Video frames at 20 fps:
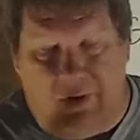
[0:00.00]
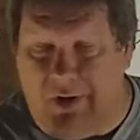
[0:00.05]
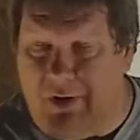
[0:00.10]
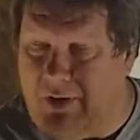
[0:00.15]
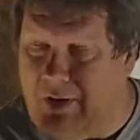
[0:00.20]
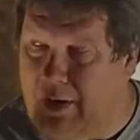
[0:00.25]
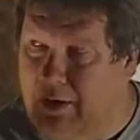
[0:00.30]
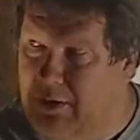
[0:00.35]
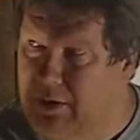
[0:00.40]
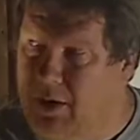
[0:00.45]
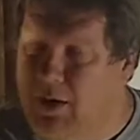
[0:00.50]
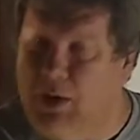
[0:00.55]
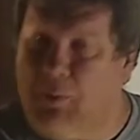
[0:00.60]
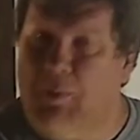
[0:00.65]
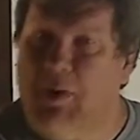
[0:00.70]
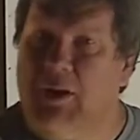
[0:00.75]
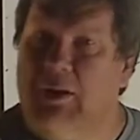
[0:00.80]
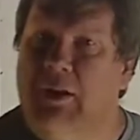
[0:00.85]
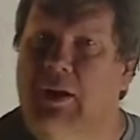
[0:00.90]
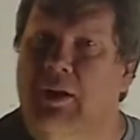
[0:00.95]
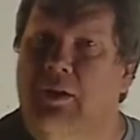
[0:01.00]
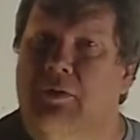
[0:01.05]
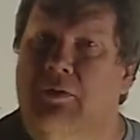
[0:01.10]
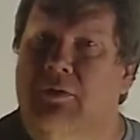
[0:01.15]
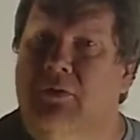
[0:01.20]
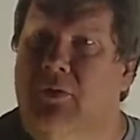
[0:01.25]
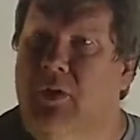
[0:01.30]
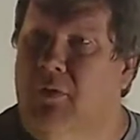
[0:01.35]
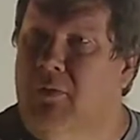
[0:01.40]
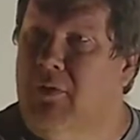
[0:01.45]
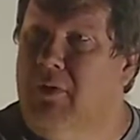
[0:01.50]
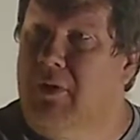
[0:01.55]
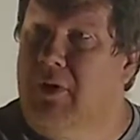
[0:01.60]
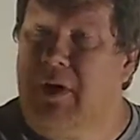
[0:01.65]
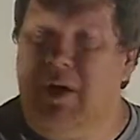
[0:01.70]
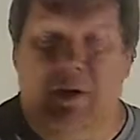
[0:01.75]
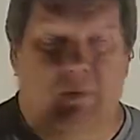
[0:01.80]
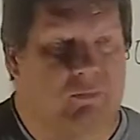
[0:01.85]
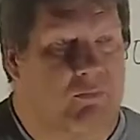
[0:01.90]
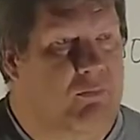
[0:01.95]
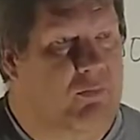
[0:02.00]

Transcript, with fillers: It, not a big deal. Don't worry.